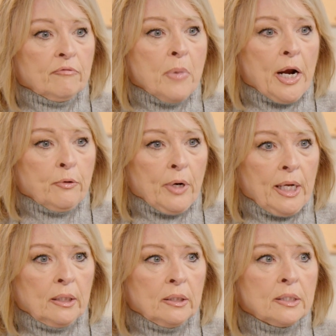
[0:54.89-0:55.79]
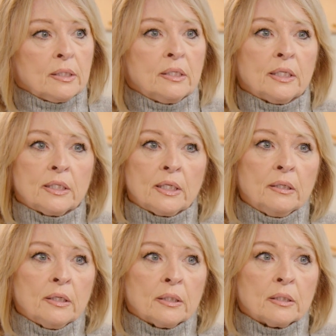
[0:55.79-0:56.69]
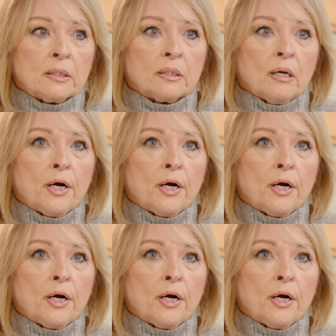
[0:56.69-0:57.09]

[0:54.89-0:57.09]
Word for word: of migraines, dizziness.